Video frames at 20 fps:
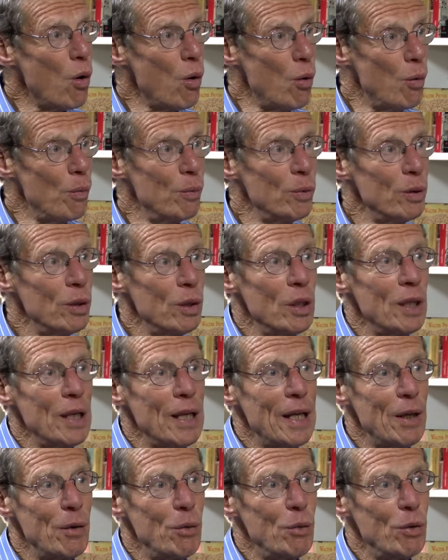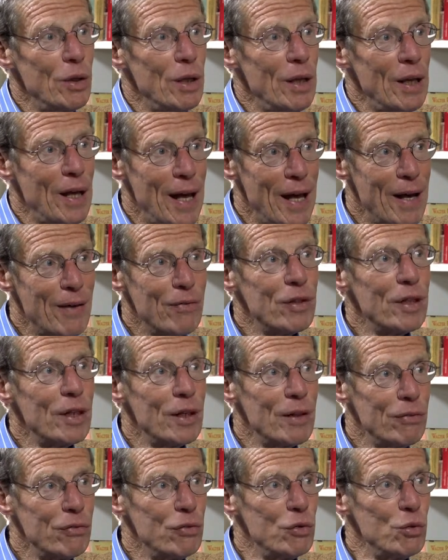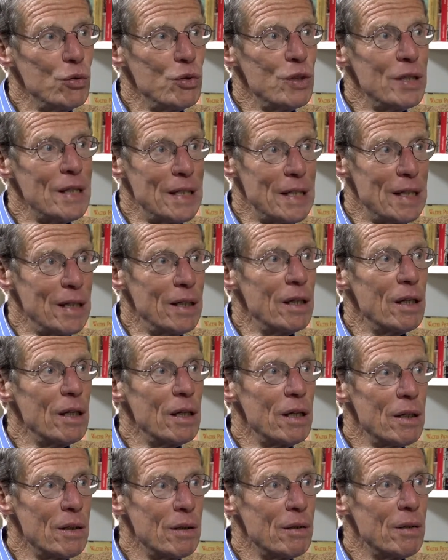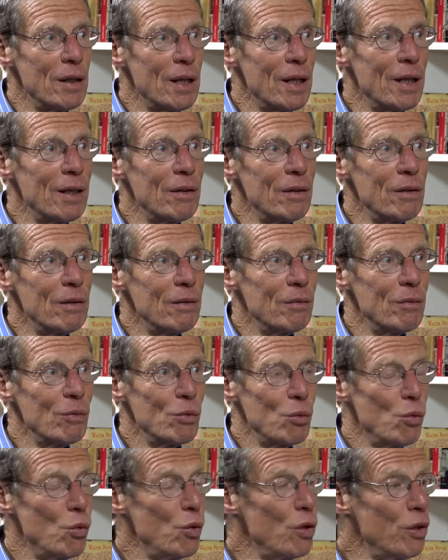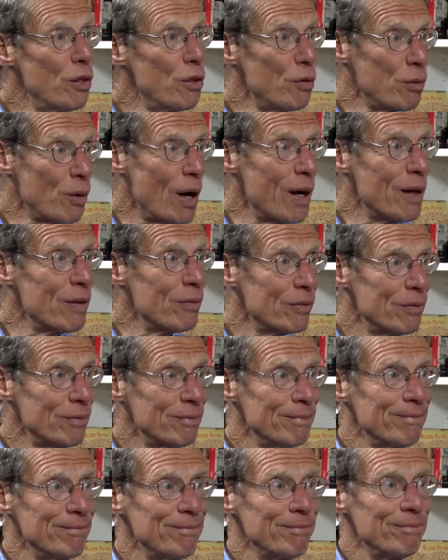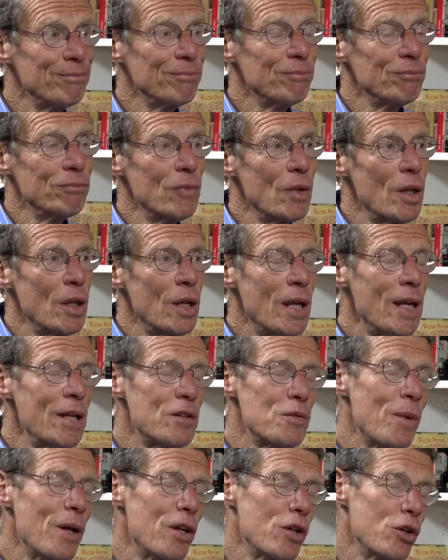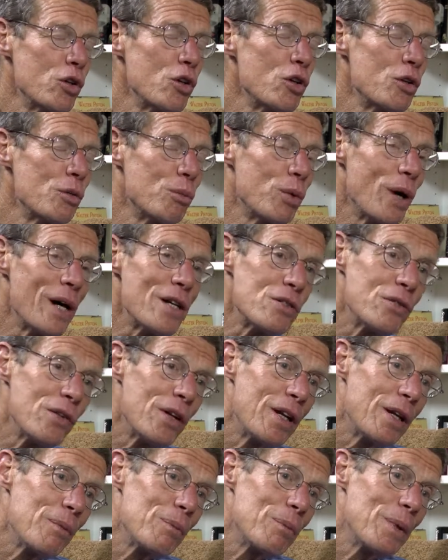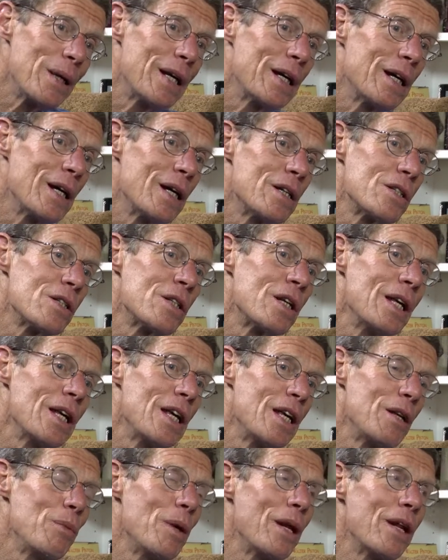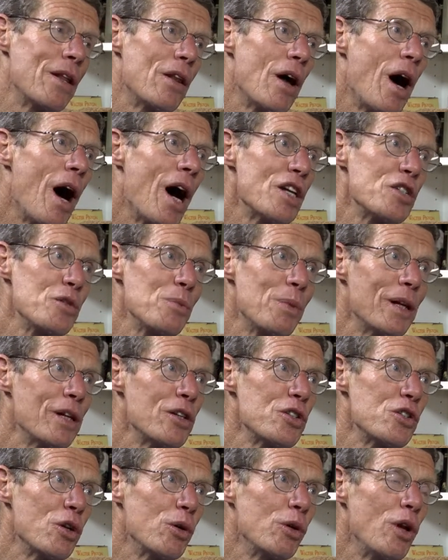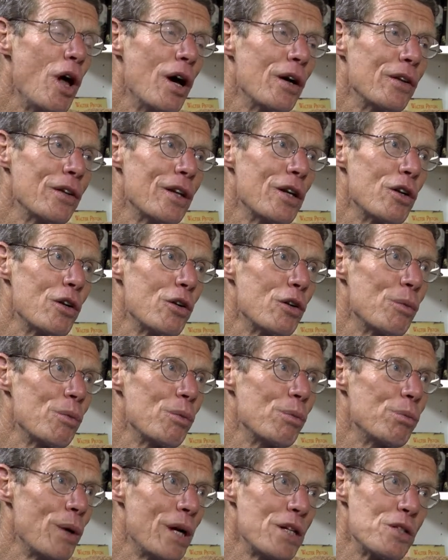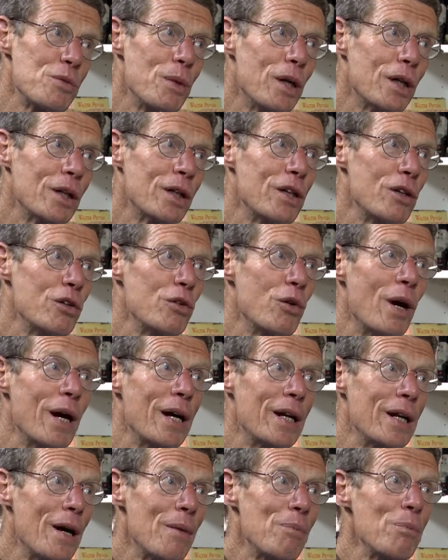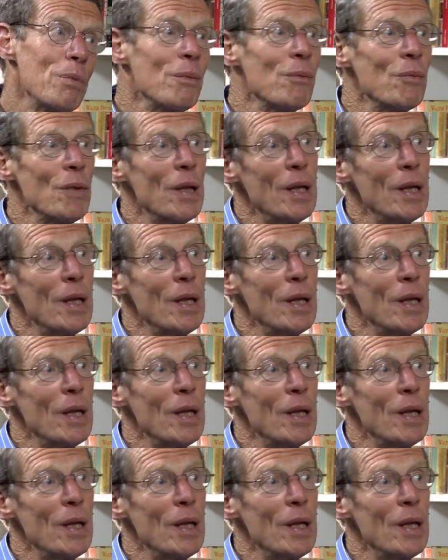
home, he would have enough food to eat and and would thrive. His mother couldn't breastfeed him because he'd been in the hospital so long that her breast milk had dried up